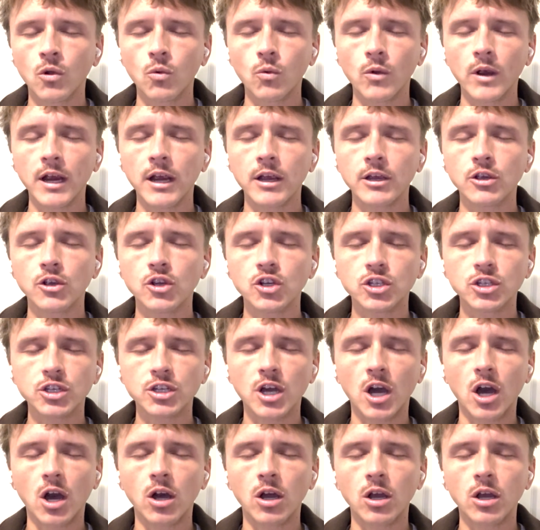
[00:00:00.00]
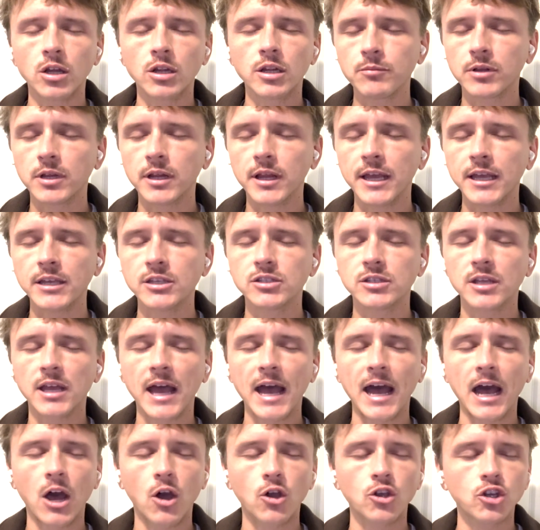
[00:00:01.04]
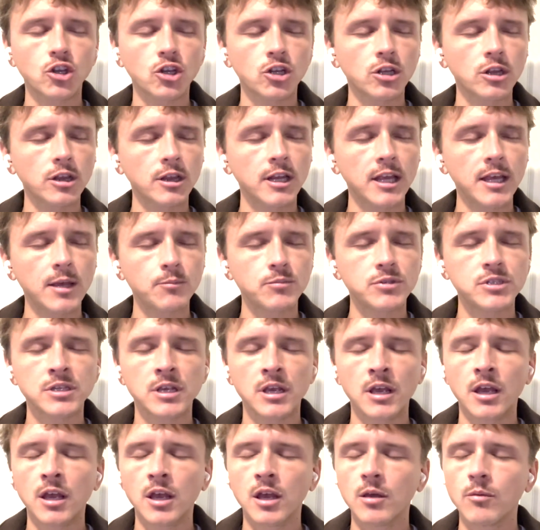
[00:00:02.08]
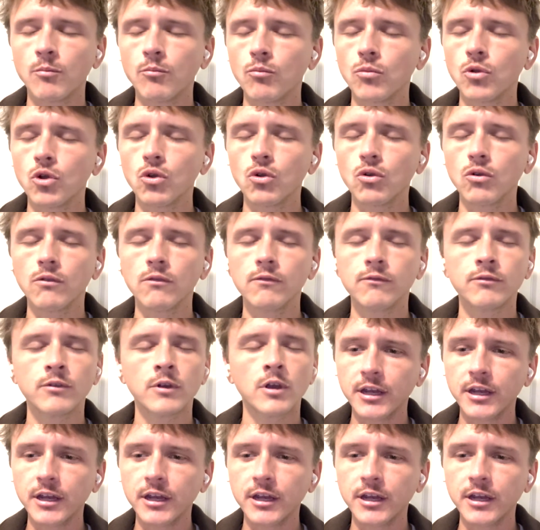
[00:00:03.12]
where your tongue placed, how your lips move.